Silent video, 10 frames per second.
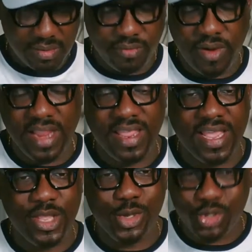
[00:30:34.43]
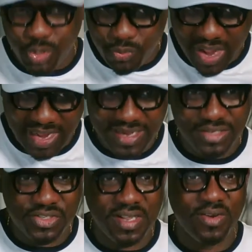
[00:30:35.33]
right here in YouTube. We are in
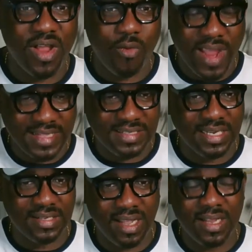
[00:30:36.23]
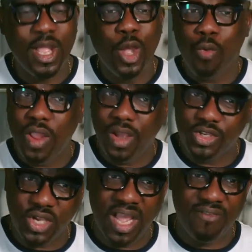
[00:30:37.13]
Instagram. We are in TikTok. We
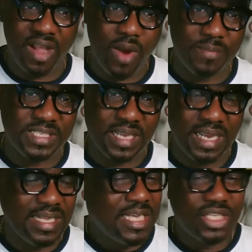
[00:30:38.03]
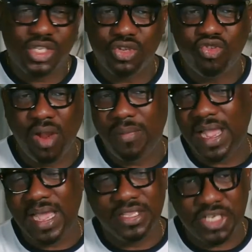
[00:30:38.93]
also have our website. So drop by
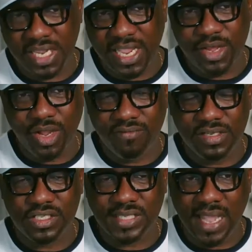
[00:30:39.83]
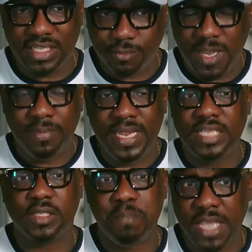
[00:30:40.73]
and check any of these sites. But
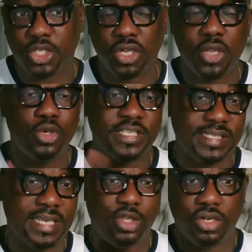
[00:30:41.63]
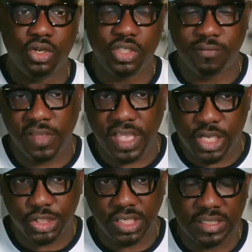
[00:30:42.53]
please make sure you set your
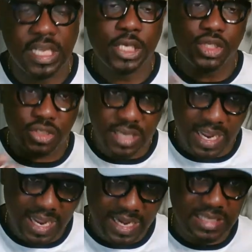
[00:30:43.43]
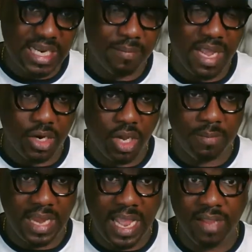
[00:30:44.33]
notification so that anytime I come
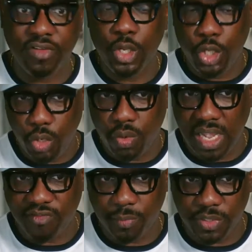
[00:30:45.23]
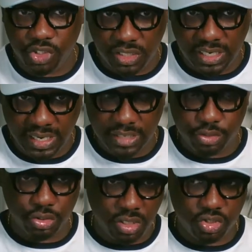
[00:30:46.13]
live, you will have opportunity
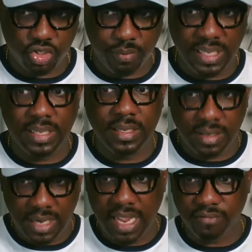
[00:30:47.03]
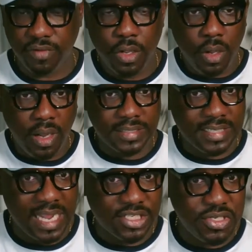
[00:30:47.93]
to talk to me live.
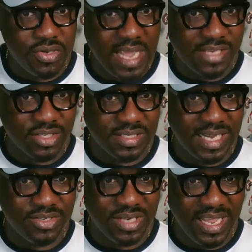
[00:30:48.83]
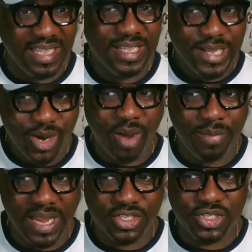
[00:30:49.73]
Until I see you guys on Saturday, God
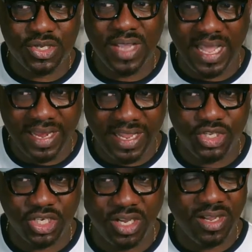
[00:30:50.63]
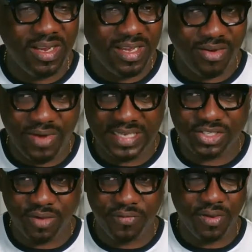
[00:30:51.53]
bless you and enjoy the
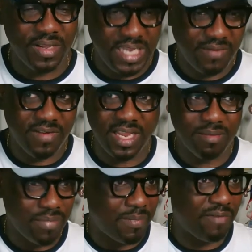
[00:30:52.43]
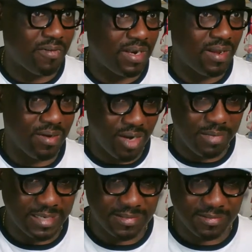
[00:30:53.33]
rest of your evening. Bye-bye for now. God